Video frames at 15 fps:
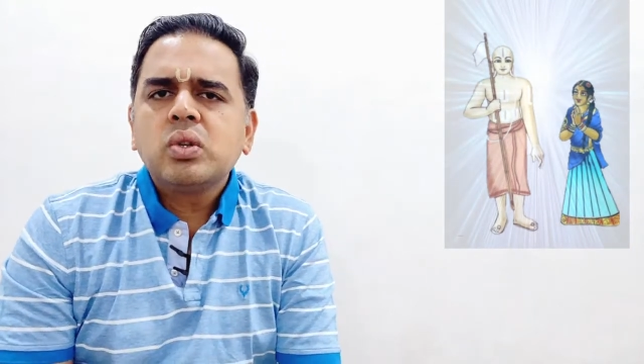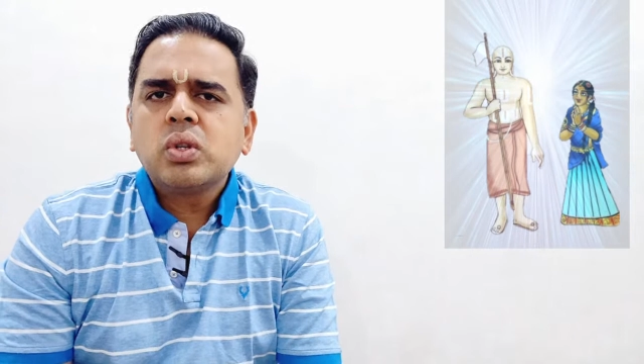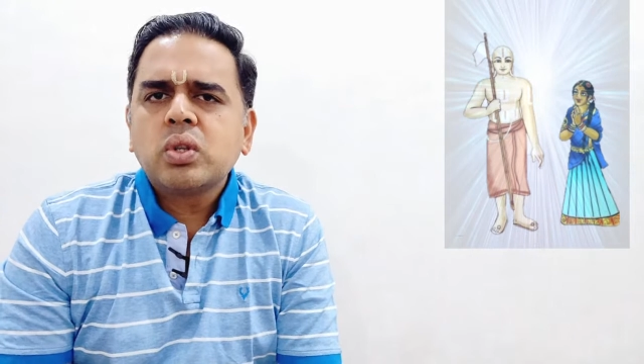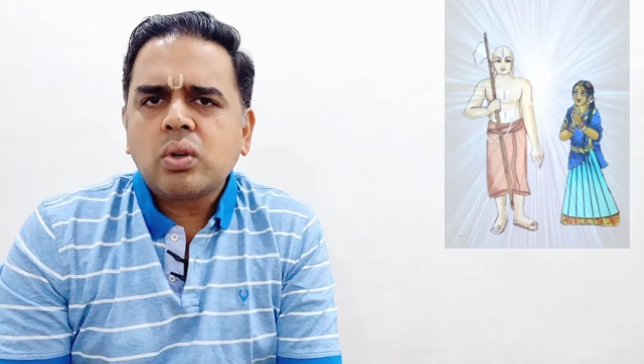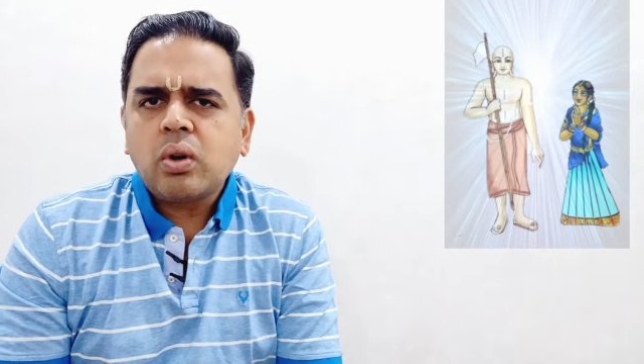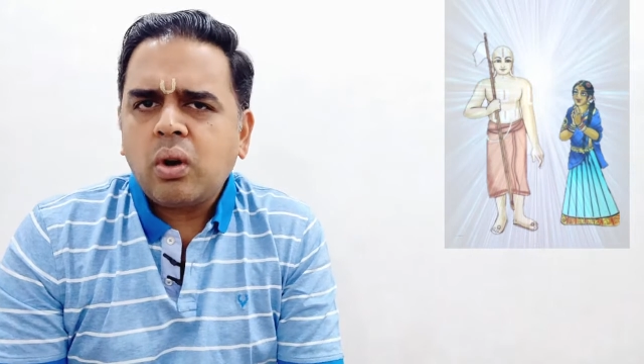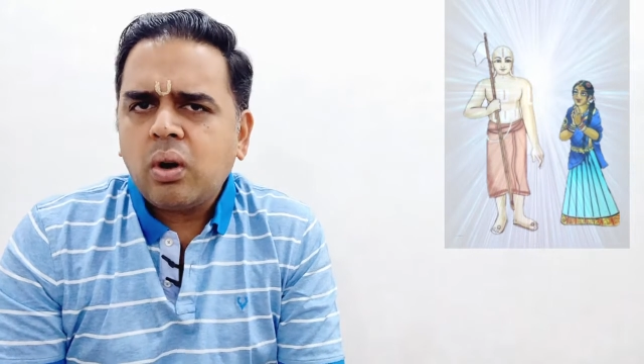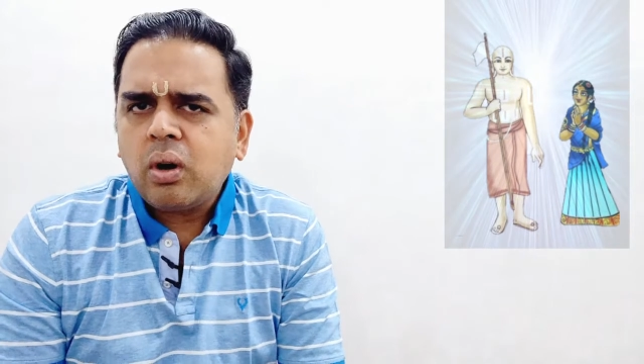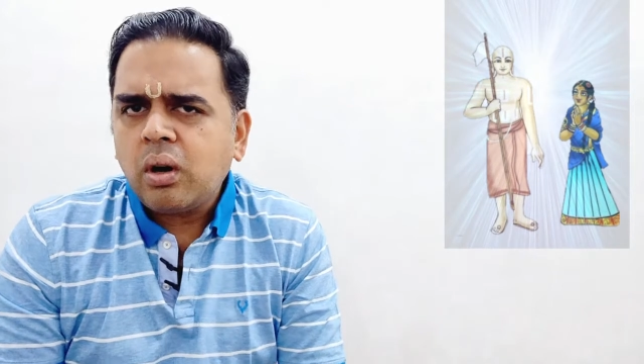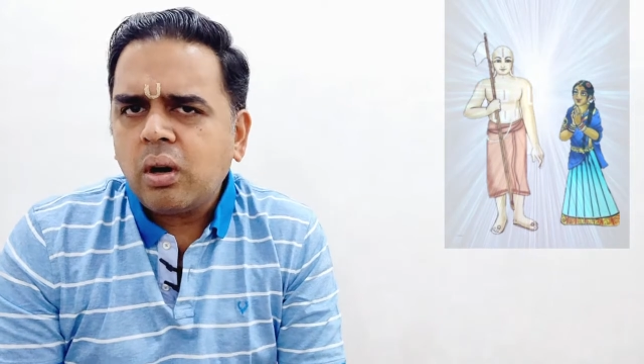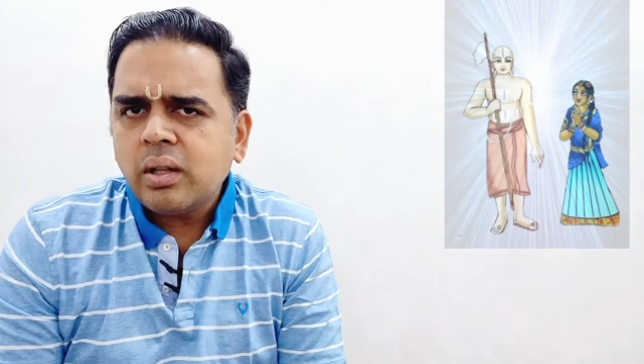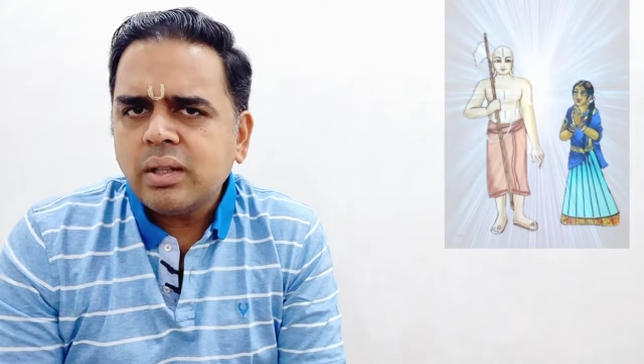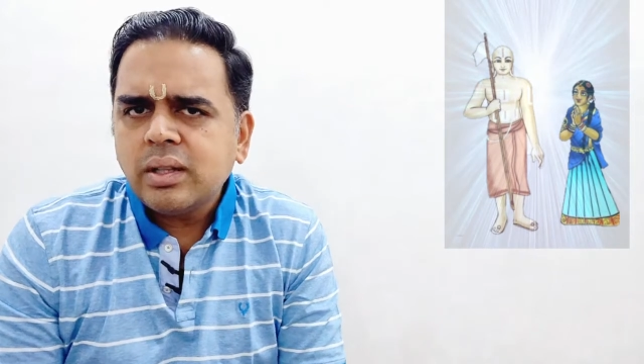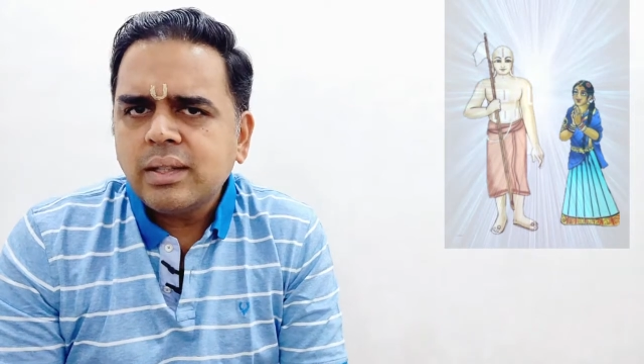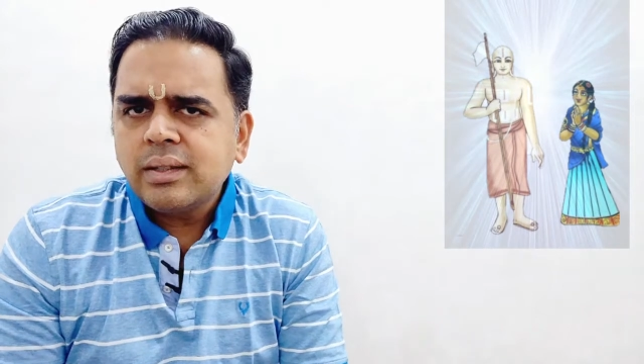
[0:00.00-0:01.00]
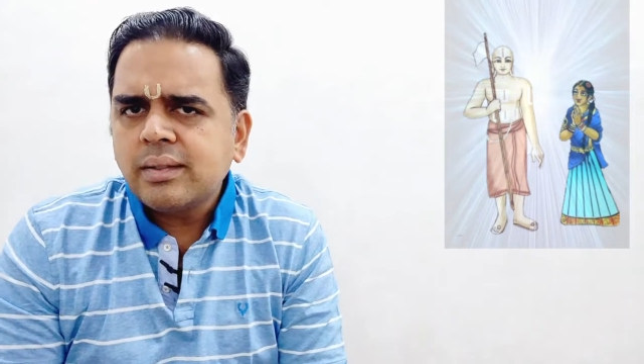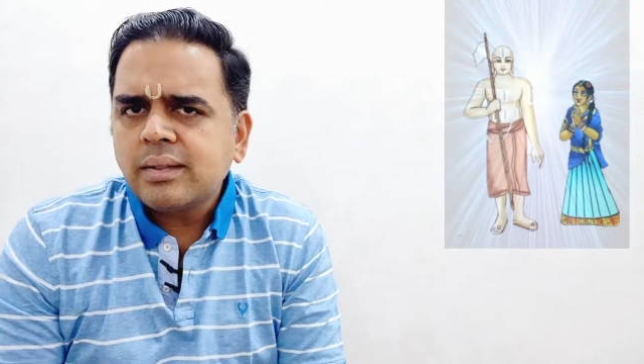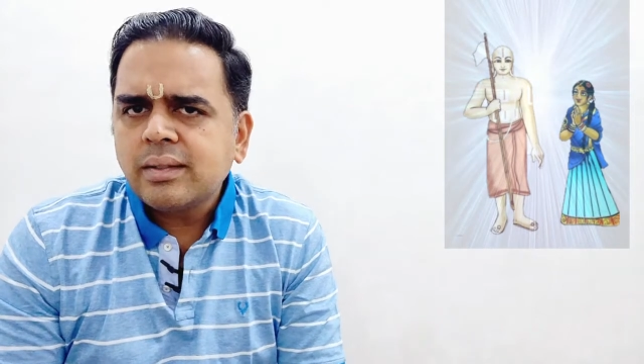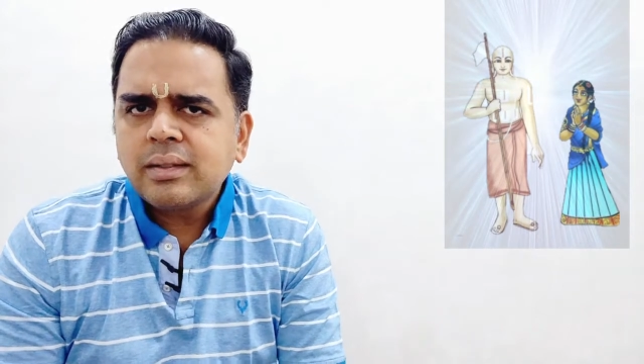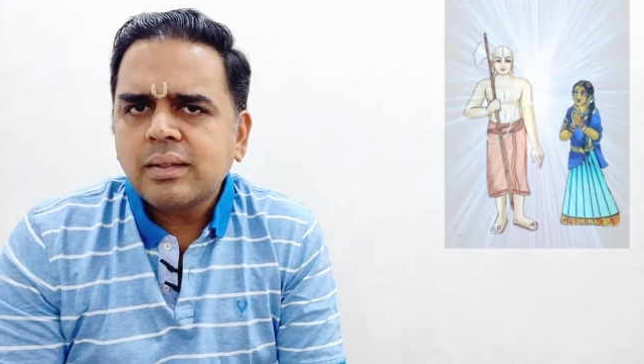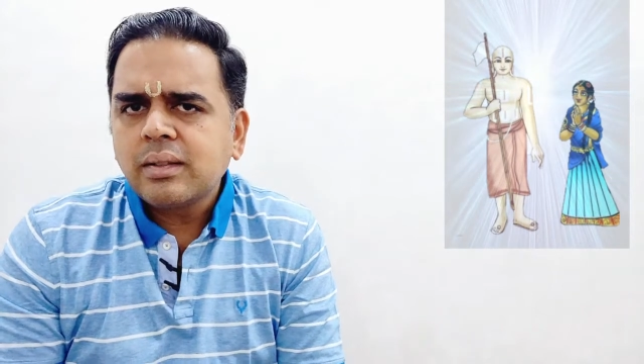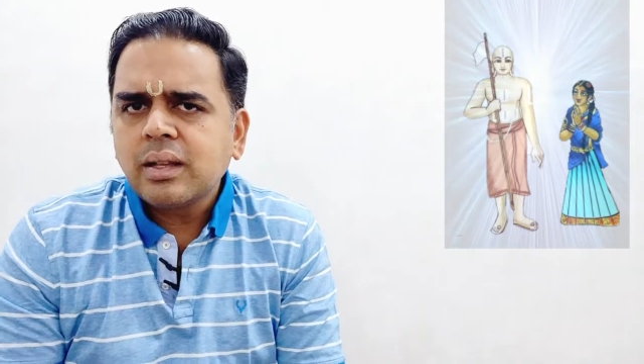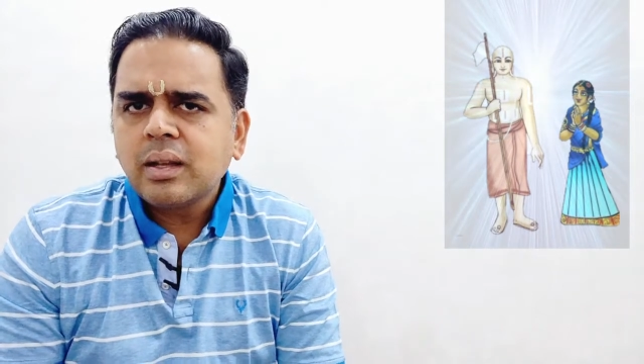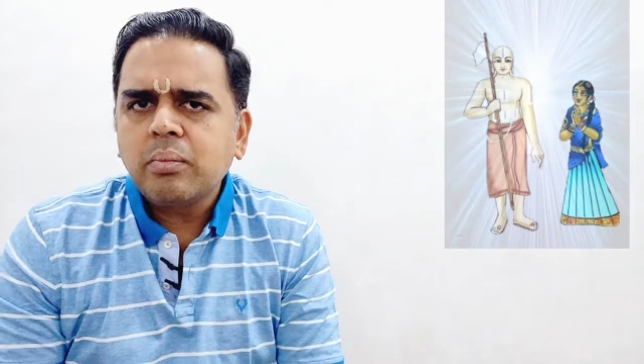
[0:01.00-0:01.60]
saw this